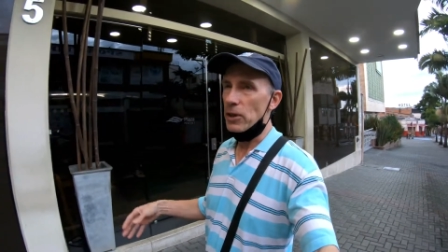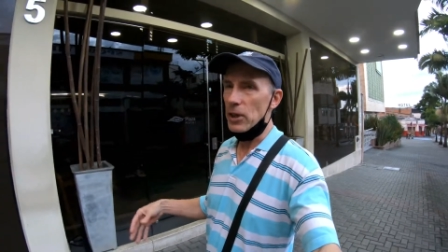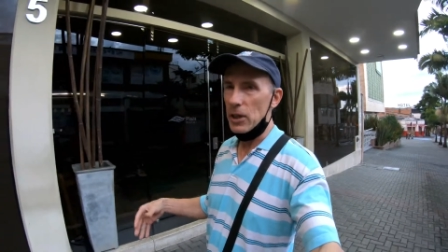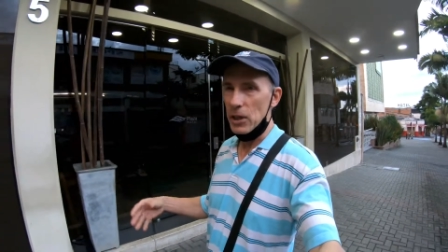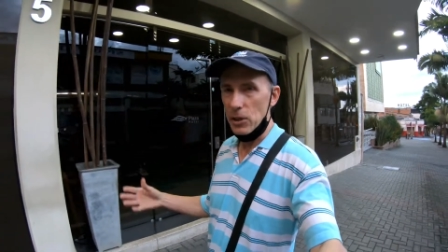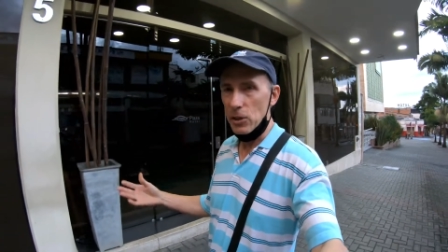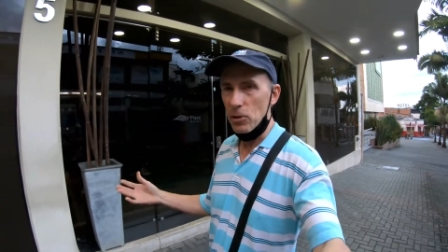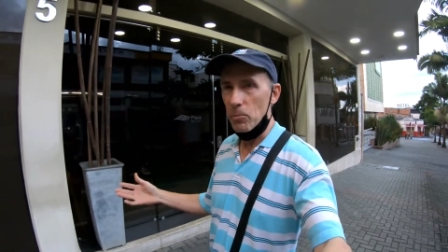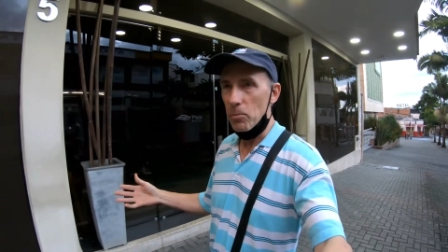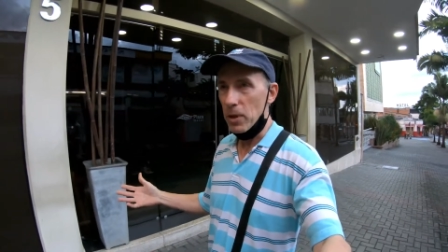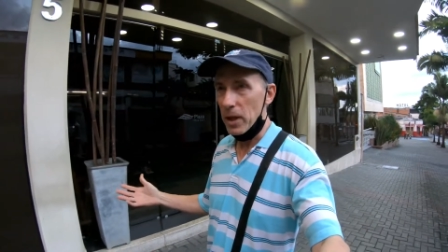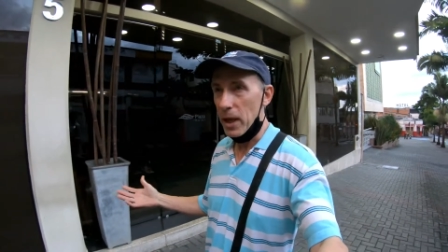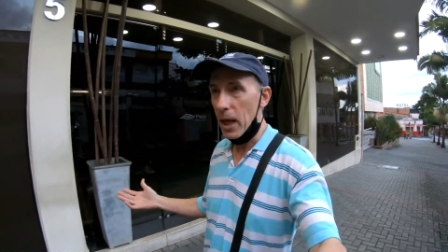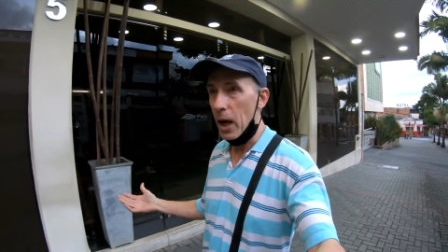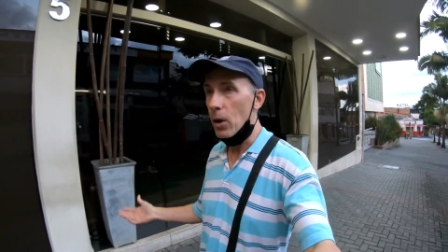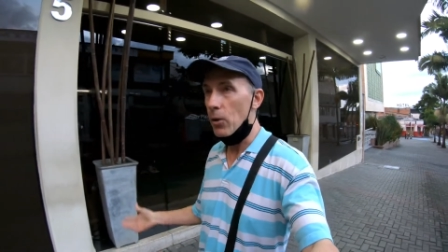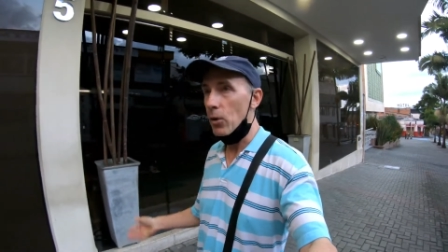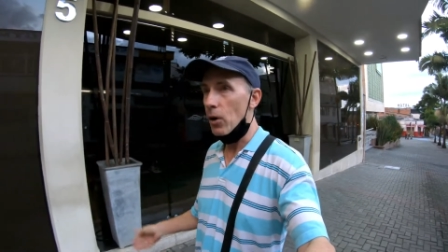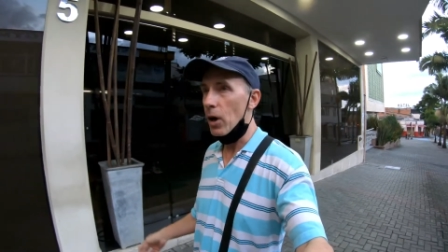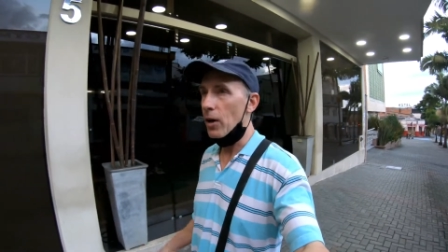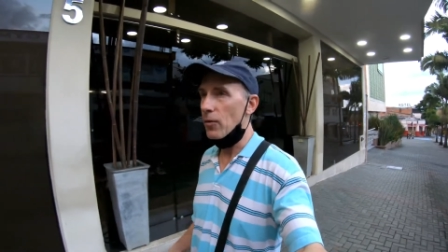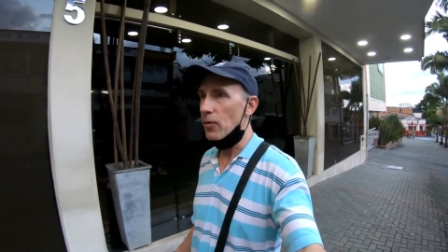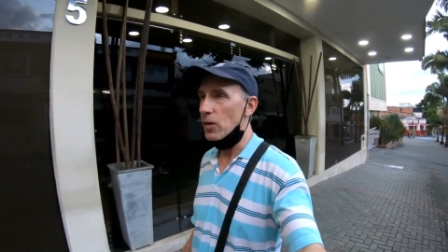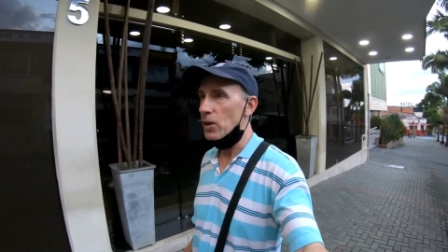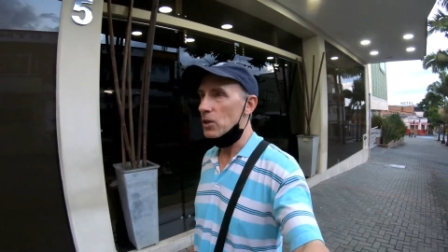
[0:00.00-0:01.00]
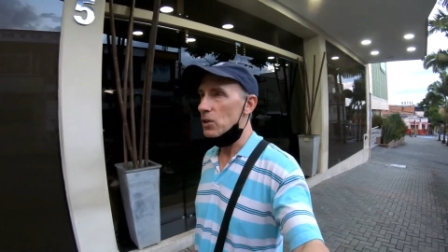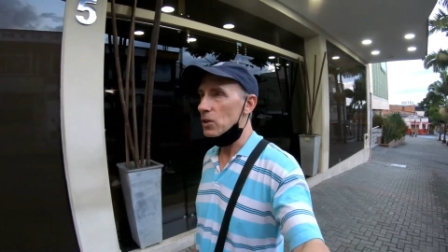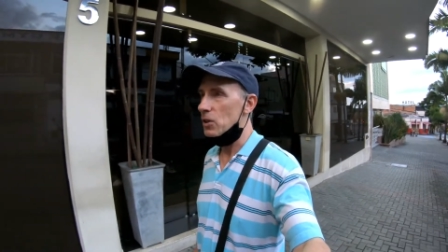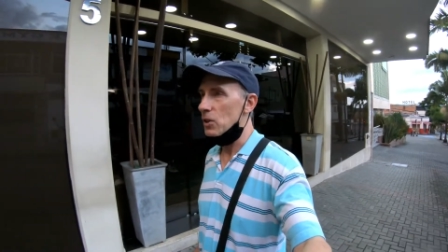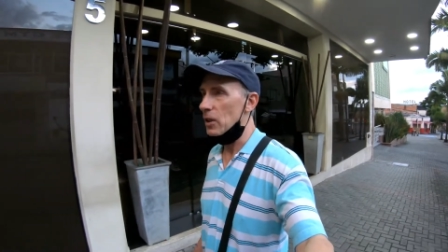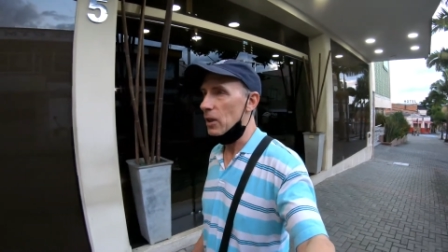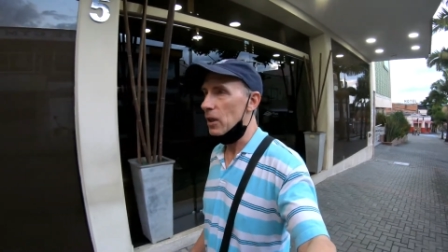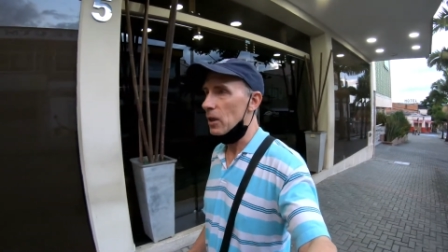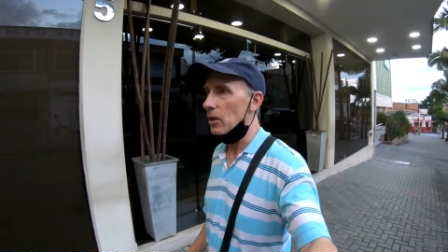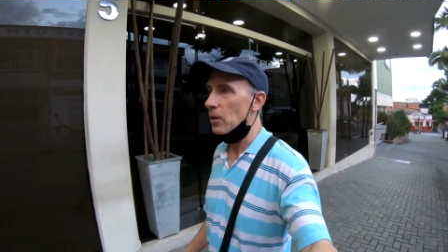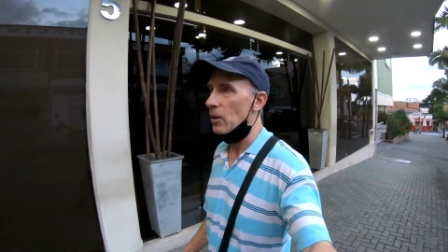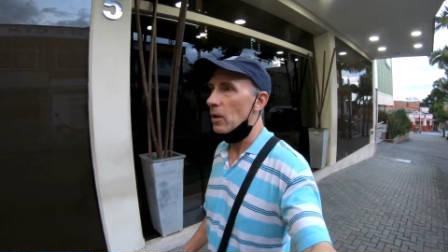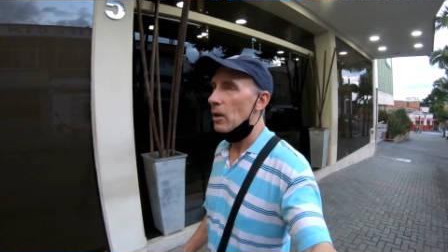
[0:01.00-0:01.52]
need to be out
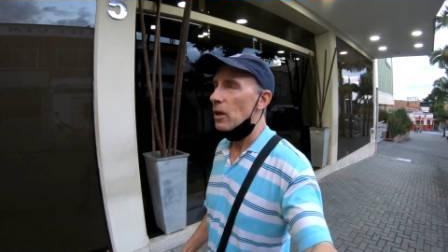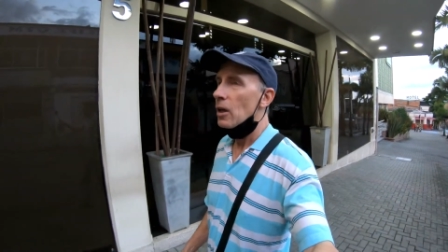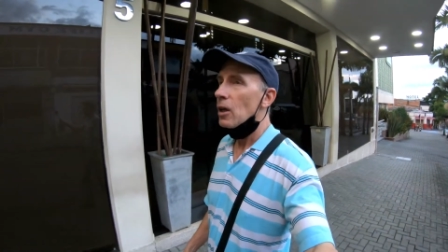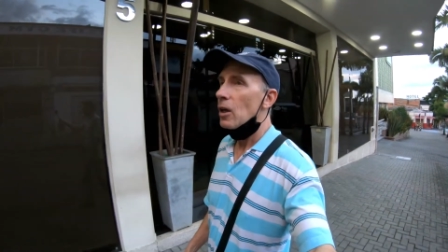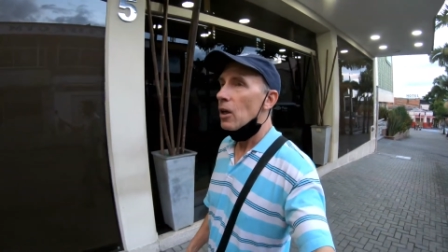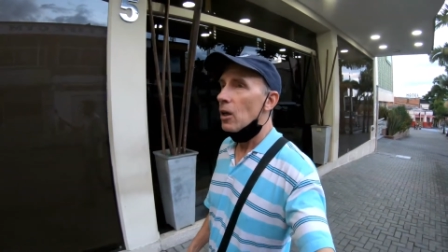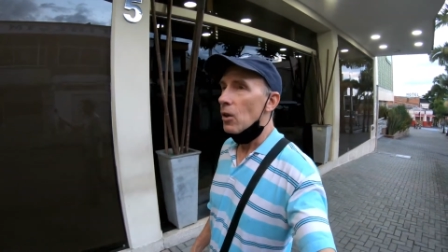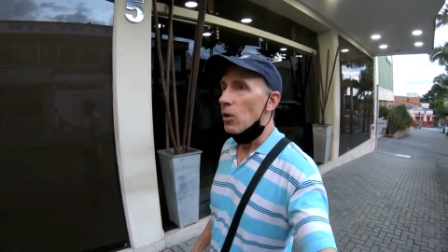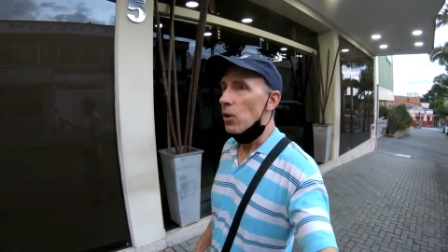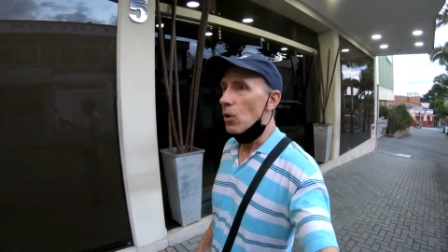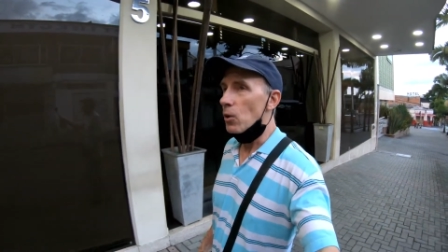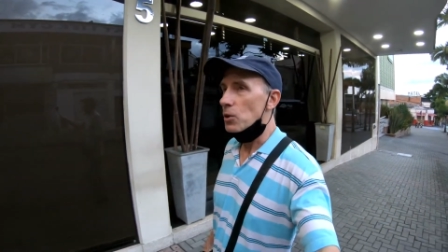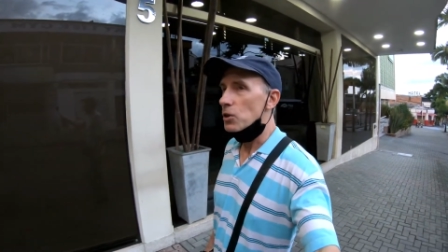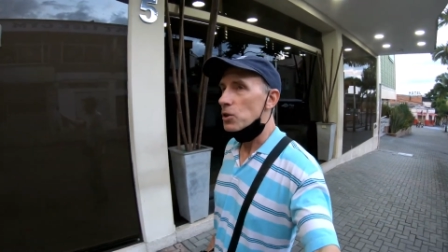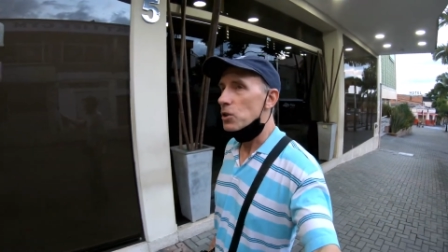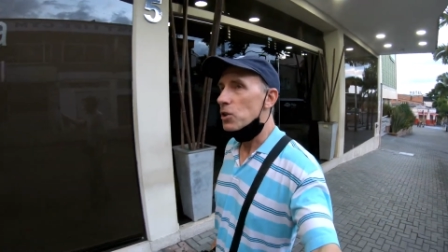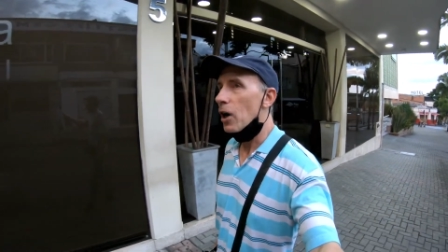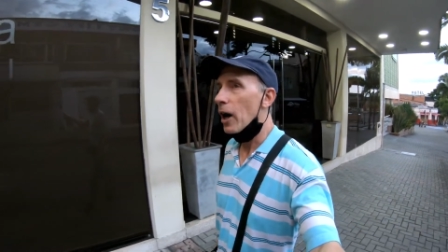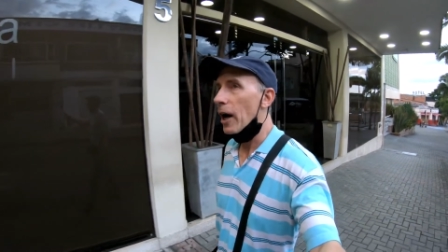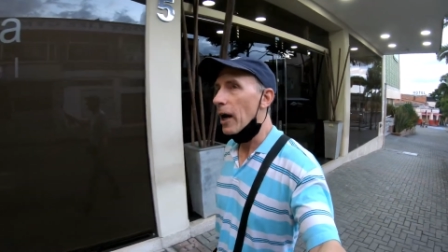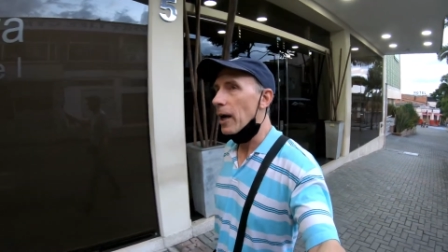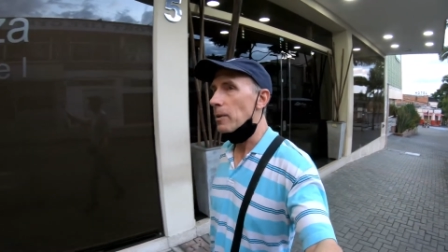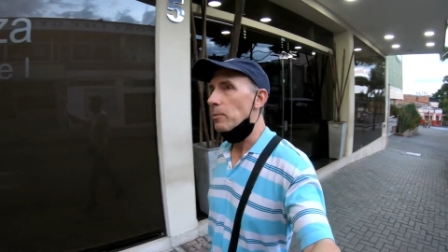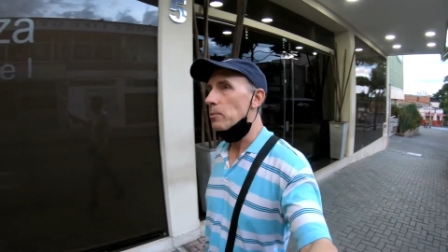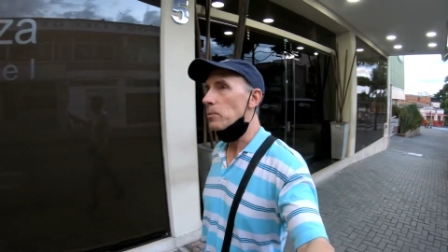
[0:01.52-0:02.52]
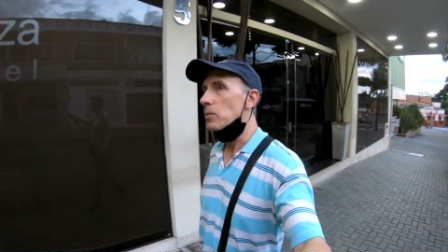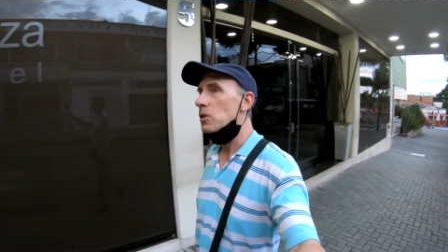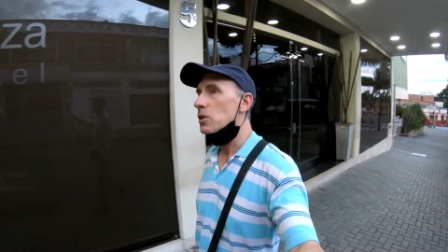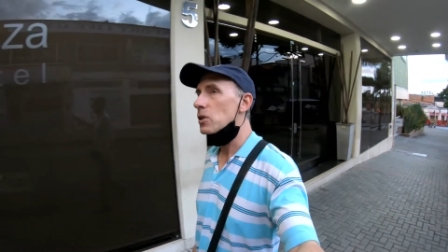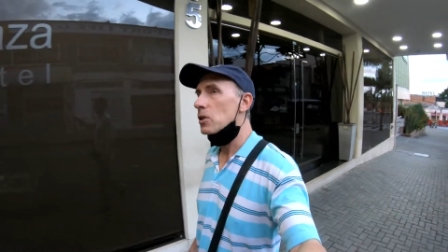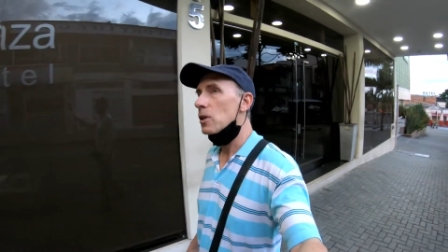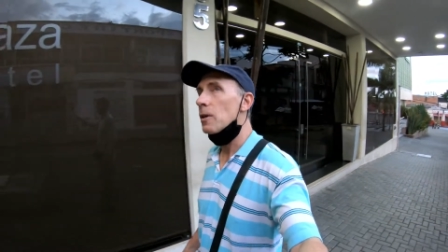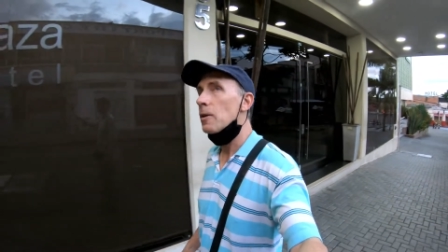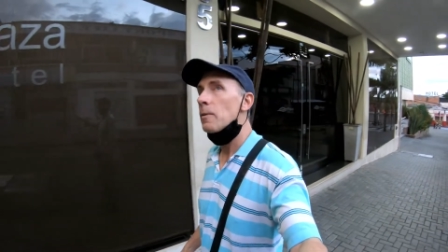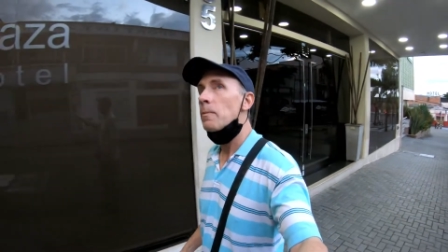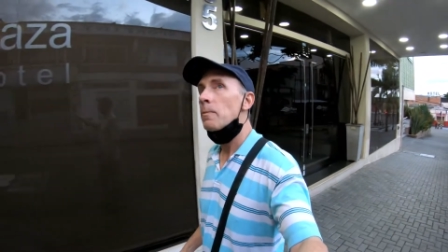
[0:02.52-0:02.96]
obviously at those times.